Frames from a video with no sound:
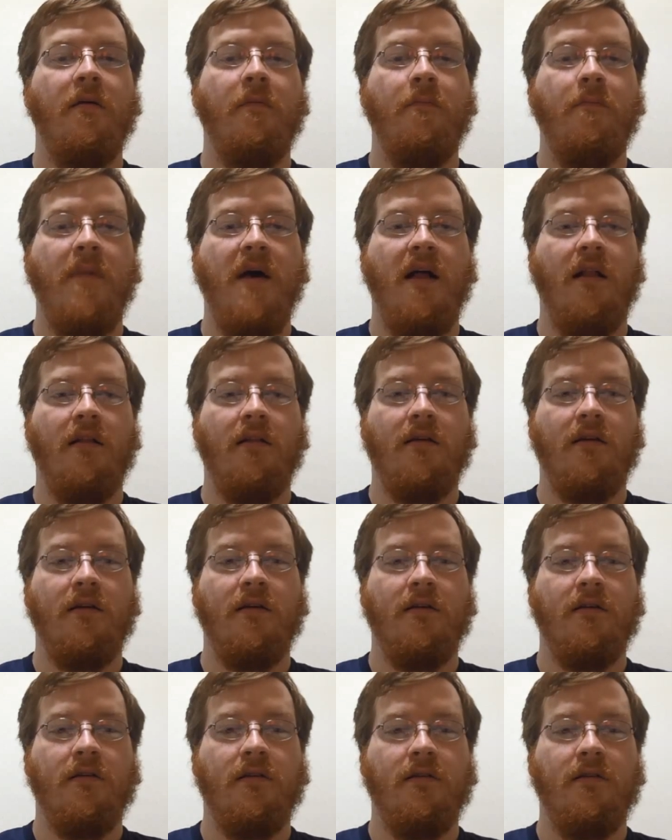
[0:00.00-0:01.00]

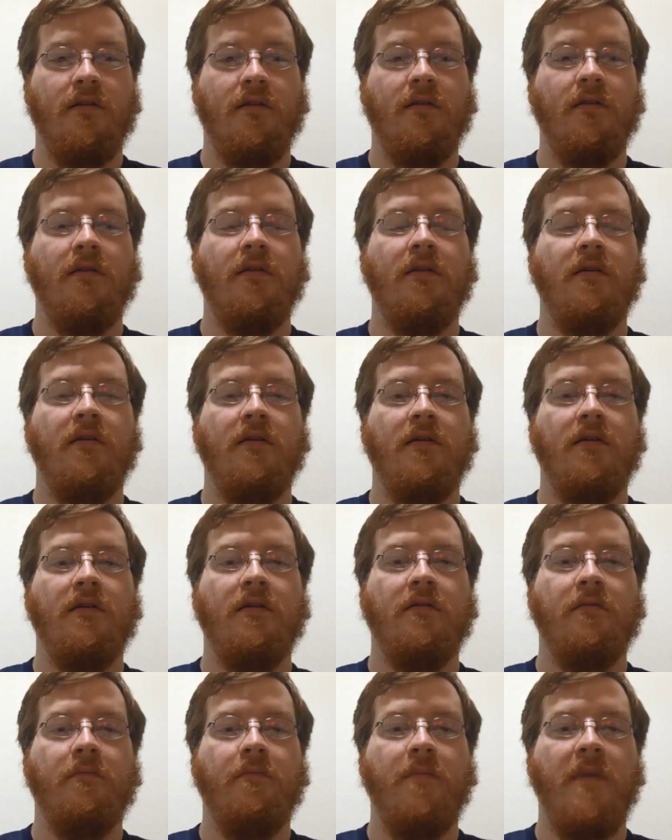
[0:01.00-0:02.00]
melk.
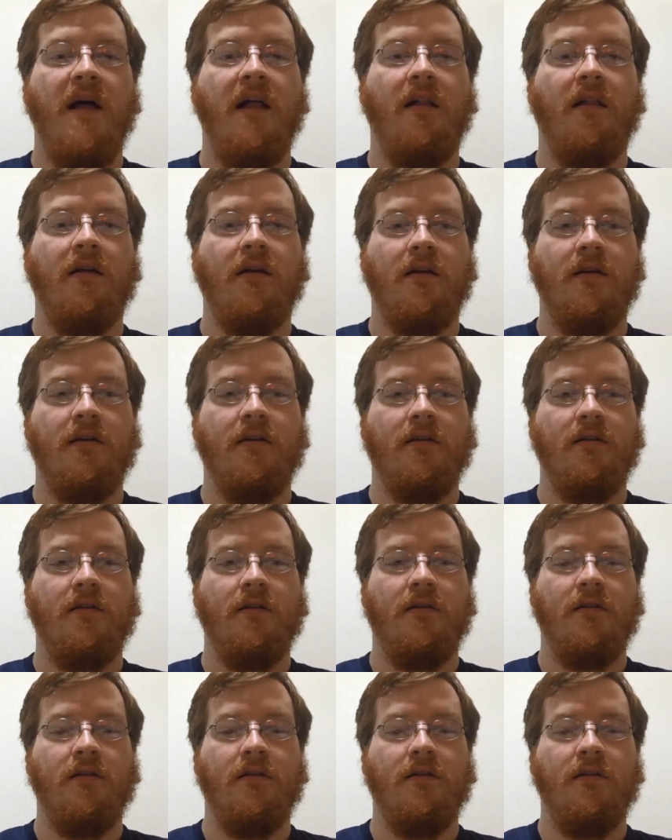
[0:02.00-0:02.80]
Melk.